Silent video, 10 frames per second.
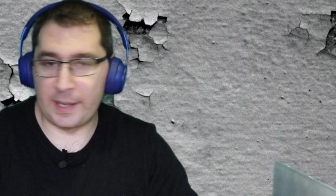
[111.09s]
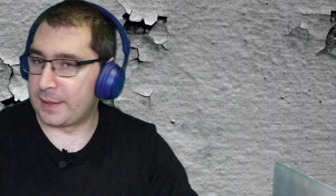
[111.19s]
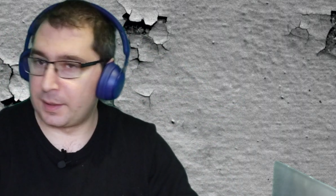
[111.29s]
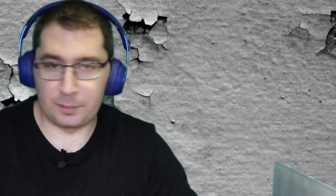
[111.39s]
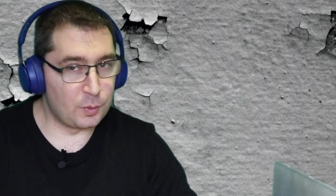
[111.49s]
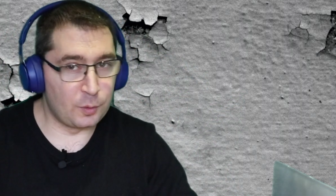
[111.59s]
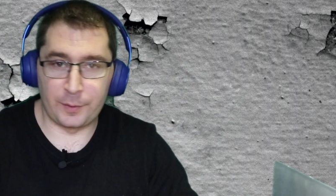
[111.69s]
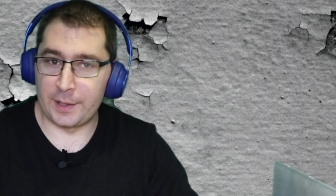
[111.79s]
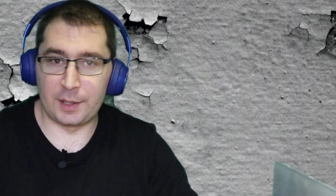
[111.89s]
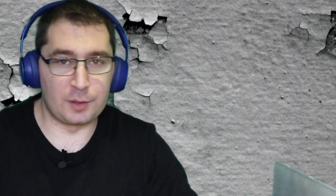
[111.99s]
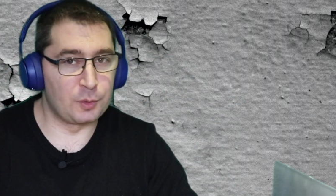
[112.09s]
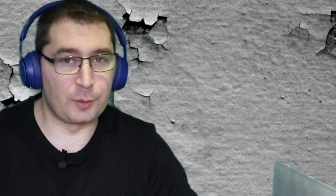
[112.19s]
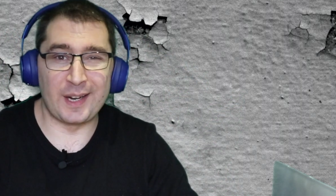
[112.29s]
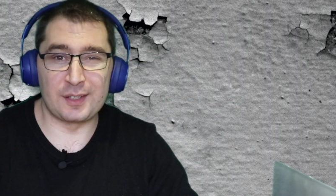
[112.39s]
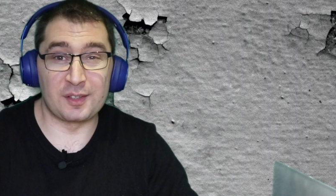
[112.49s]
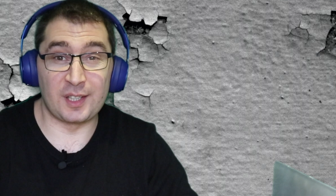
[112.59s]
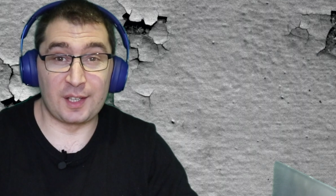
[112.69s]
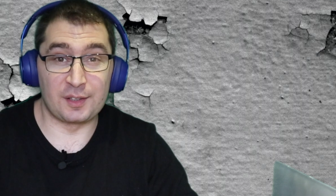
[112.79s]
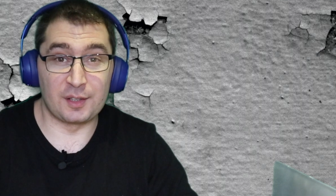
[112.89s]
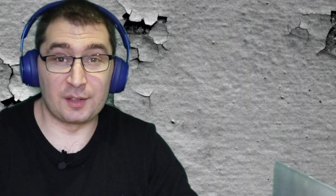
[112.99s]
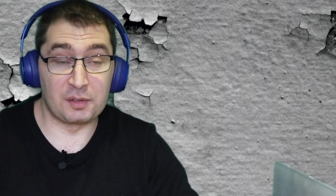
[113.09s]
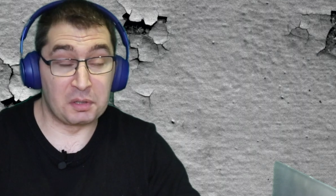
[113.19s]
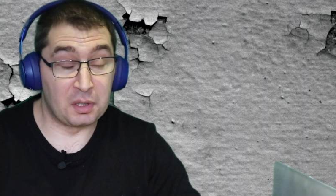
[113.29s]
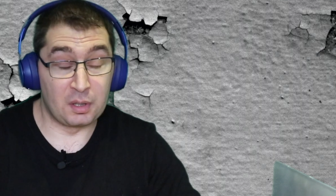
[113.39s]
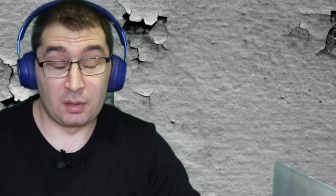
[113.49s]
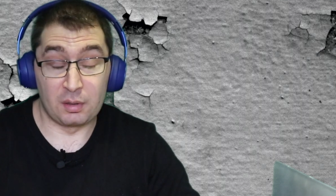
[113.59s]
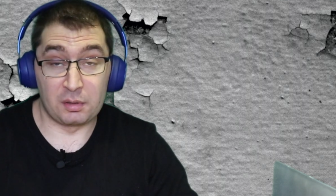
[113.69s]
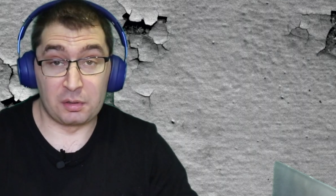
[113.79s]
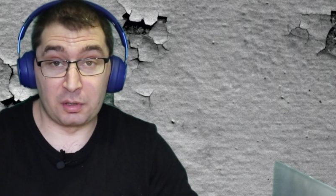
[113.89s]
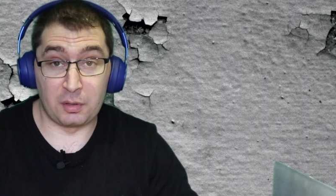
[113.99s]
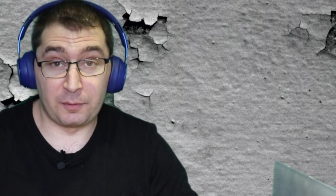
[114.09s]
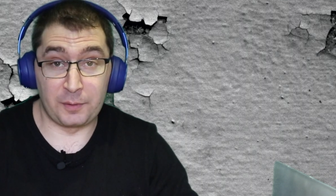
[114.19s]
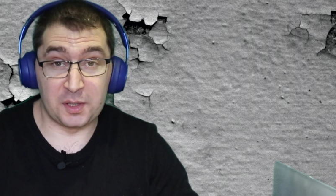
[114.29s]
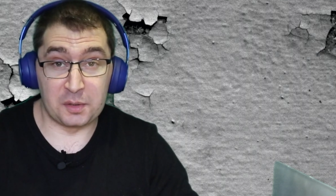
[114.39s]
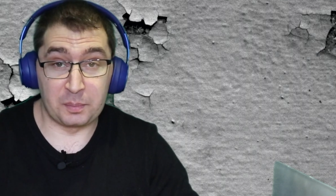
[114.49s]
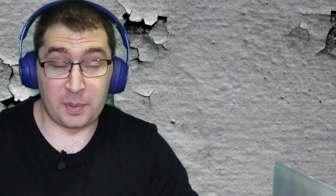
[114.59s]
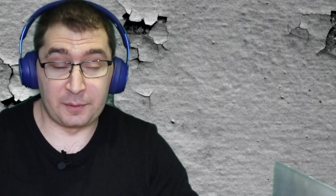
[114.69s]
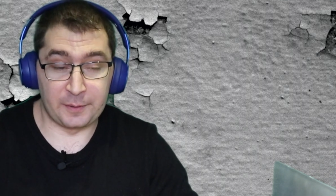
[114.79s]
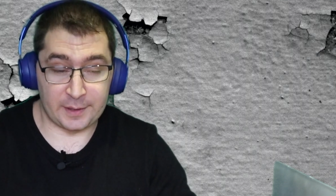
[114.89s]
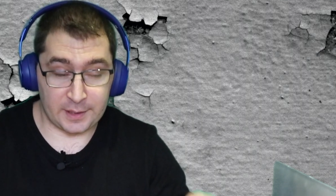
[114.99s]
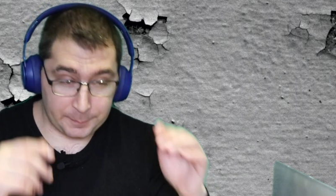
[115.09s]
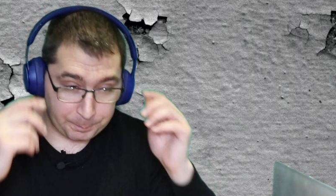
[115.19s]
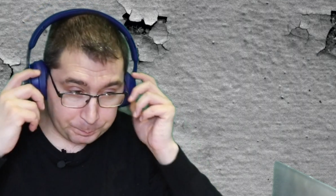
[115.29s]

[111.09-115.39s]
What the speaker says: I can move, I can do exercises, so fit perfectly.